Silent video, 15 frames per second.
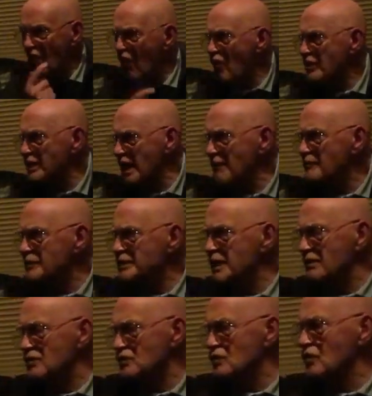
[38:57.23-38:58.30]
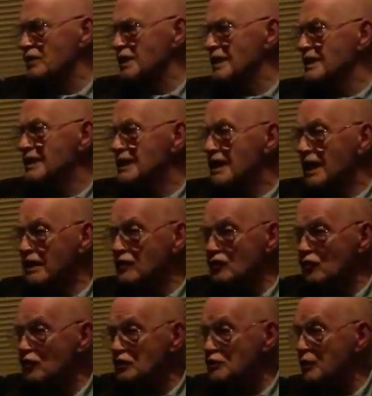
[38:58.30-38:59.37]
Oh yeah, it was. Yeah, and of
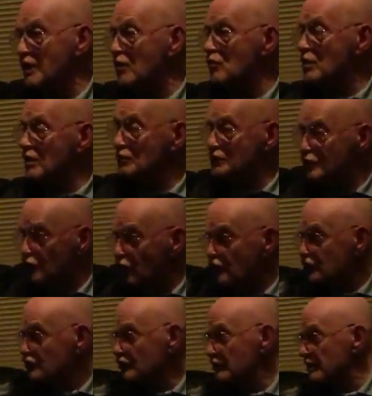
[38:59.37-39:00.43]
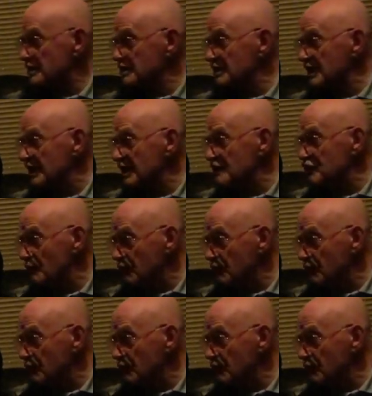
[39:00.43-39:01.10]
course when I worked with the orchestra in